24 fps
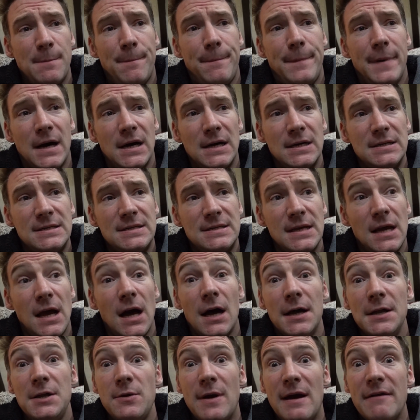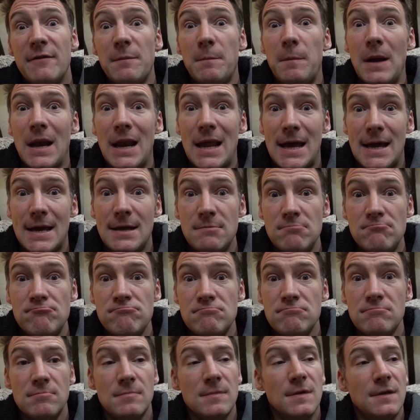But I do have a plan
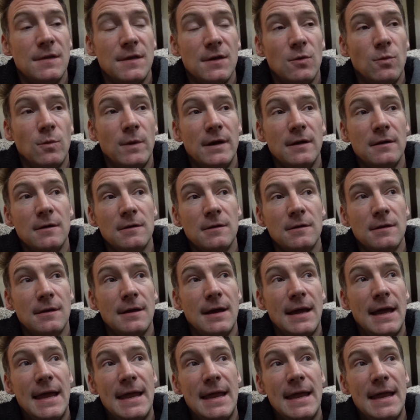that will